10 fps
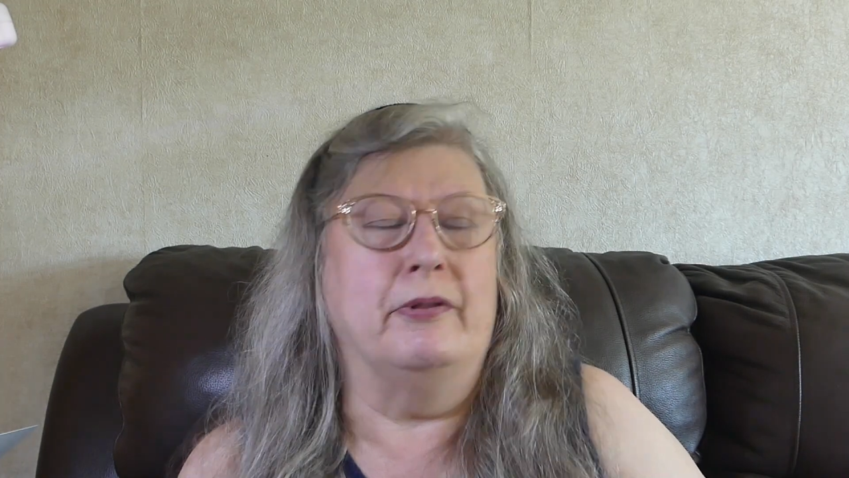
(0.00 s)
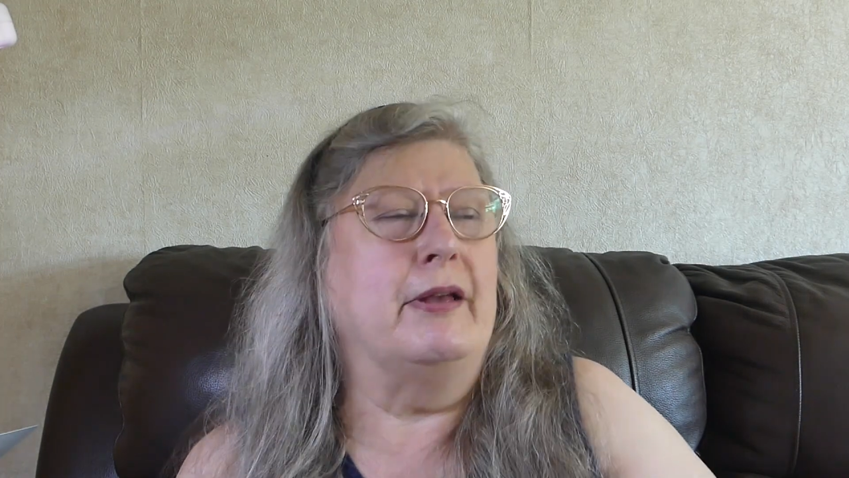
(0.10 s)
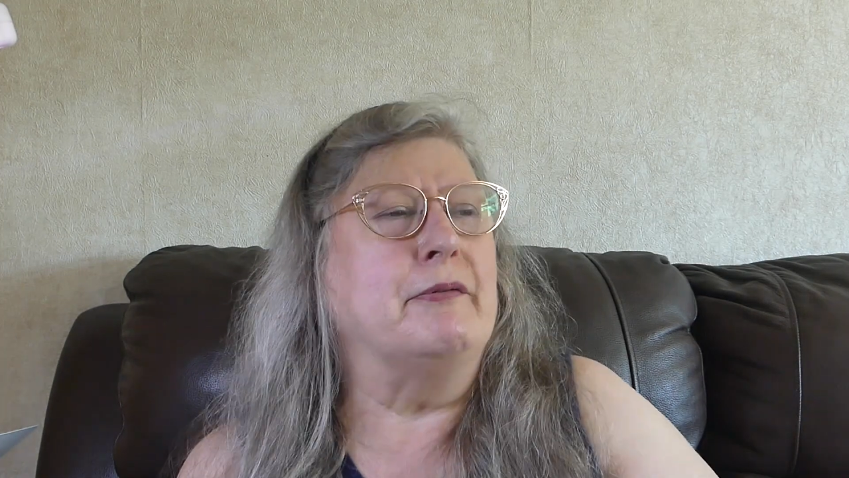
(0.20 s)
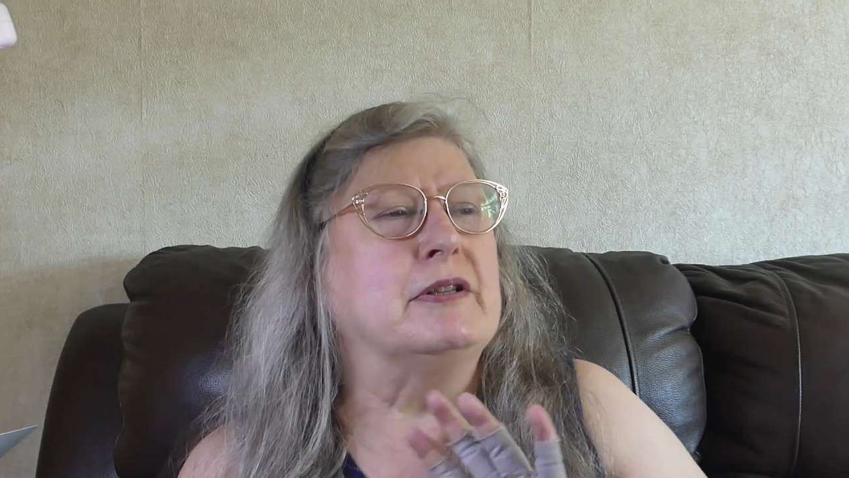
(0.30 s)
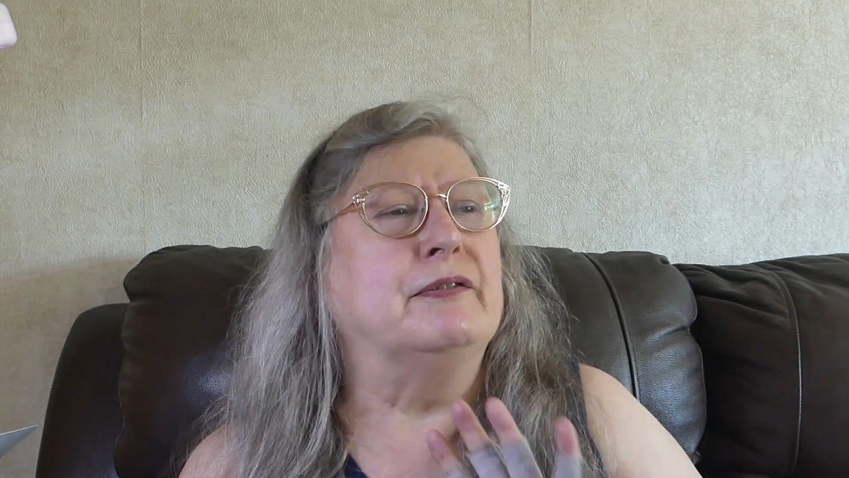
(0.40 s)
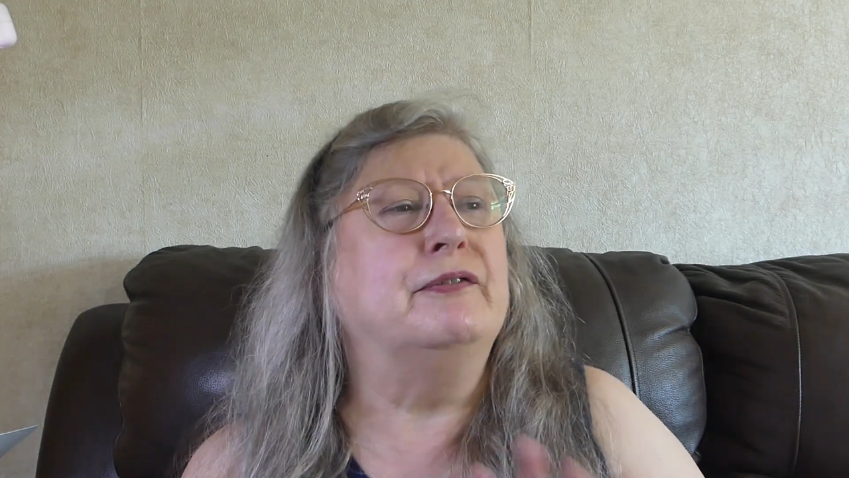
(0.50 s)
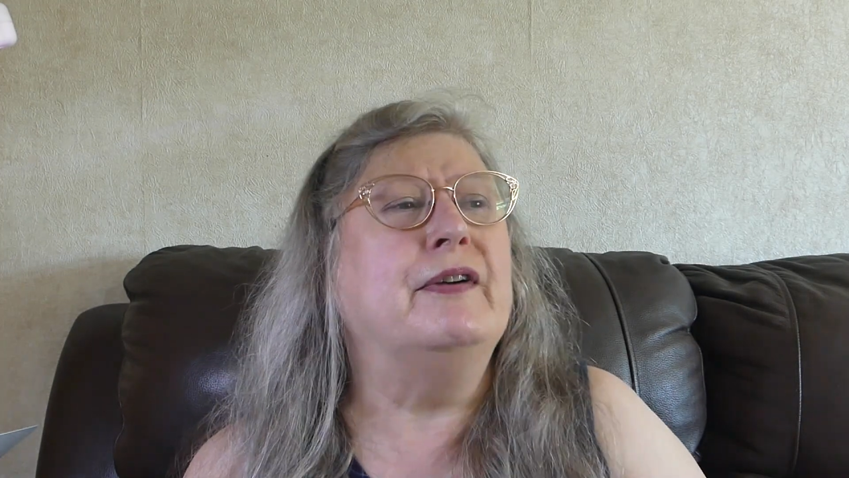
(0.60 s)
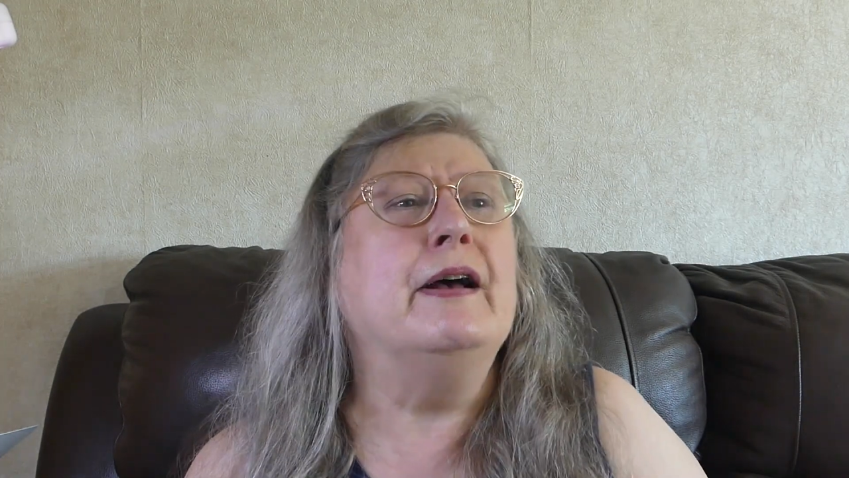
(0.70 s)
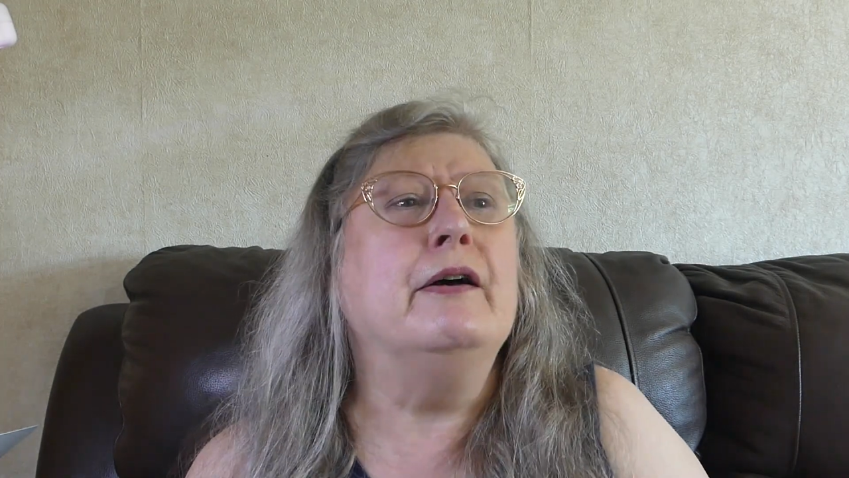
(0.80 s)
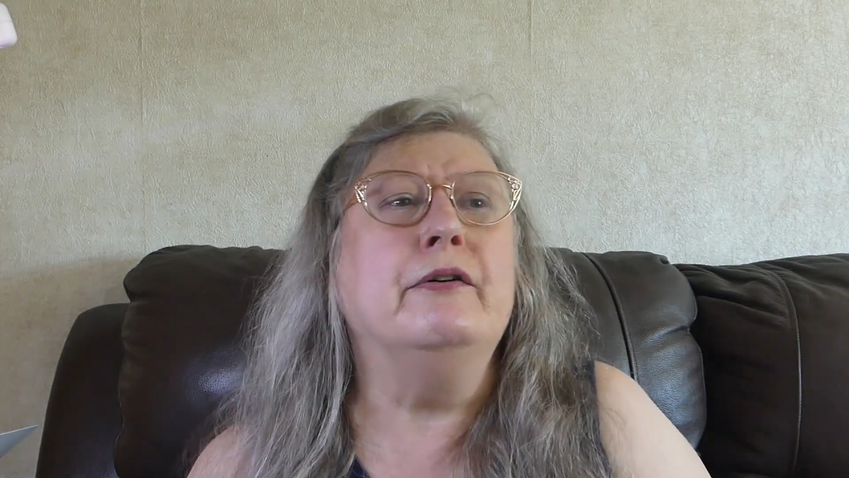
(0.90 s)
There was
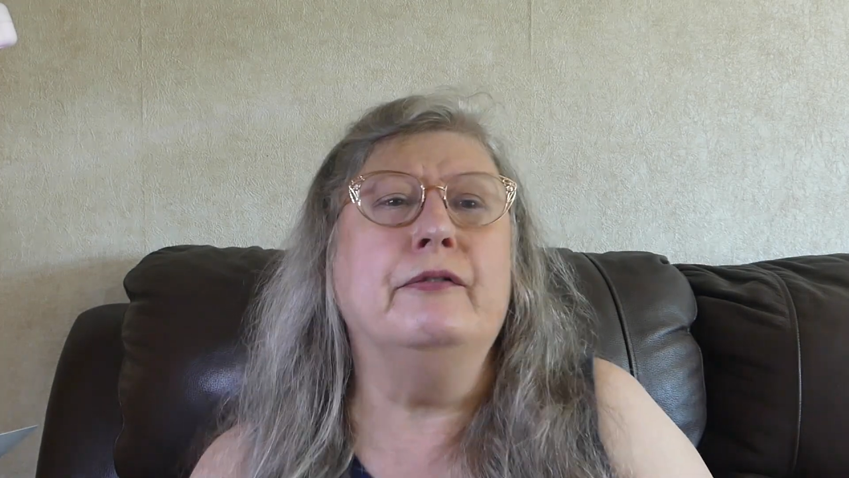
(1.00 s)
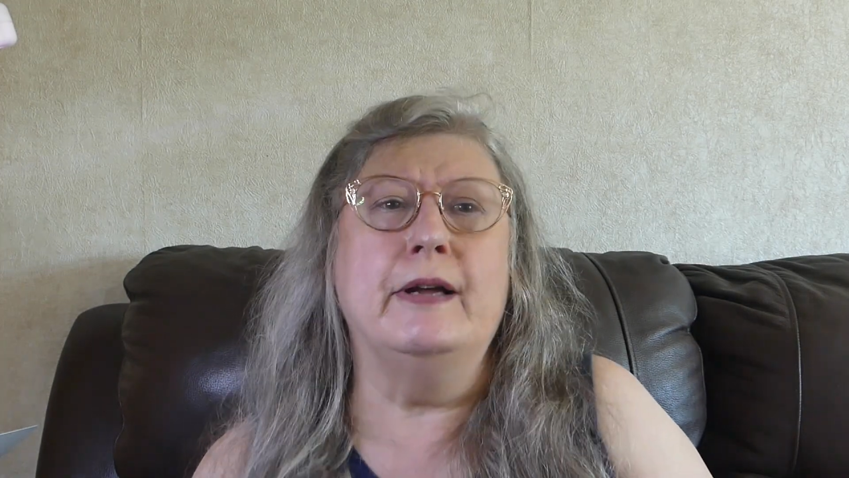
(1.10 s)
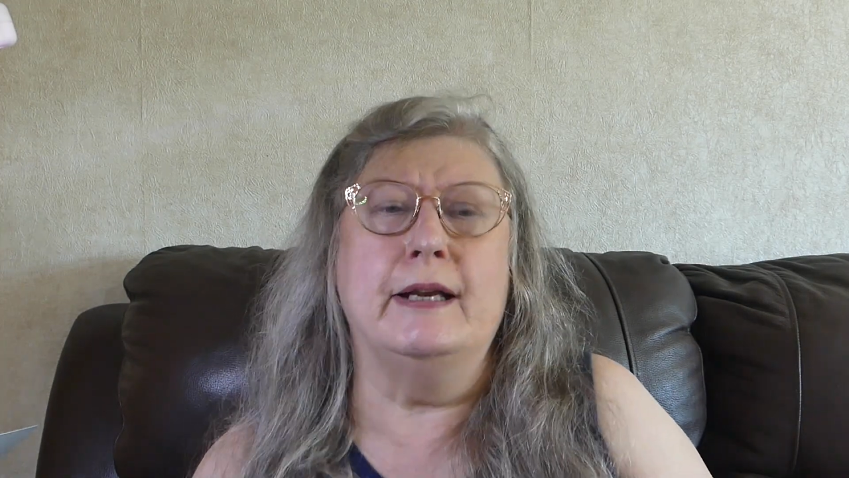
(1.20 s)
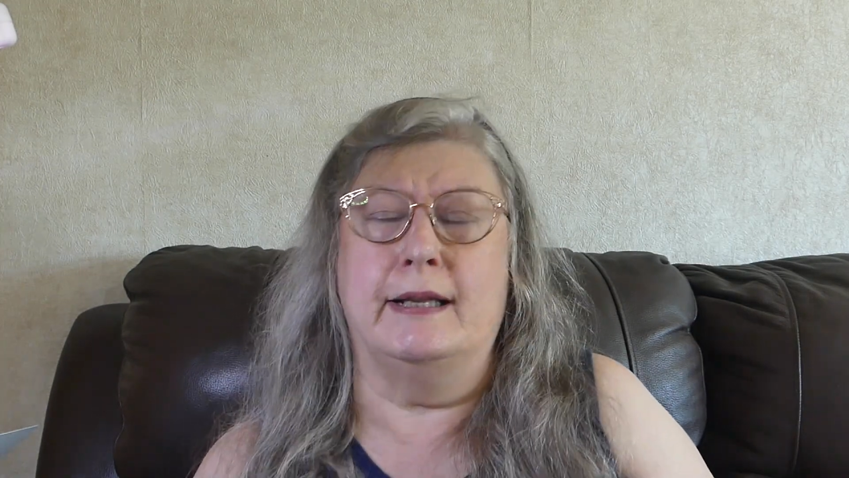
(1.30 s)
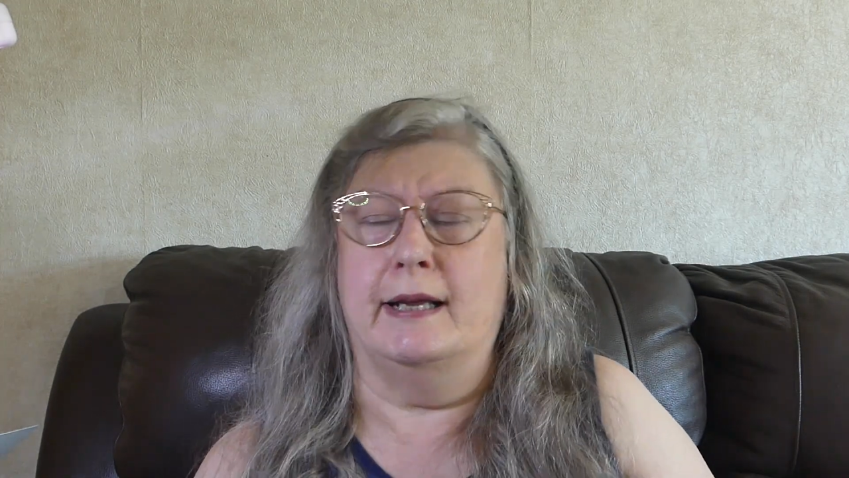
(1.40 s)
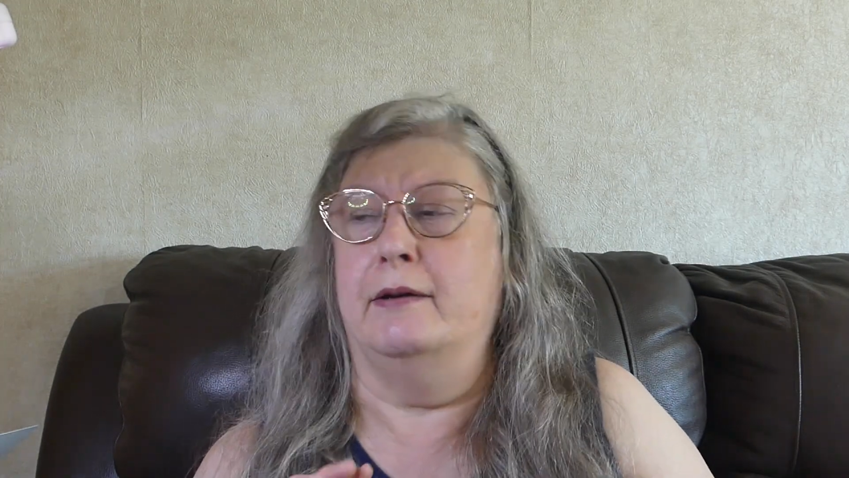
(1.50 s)
velvet,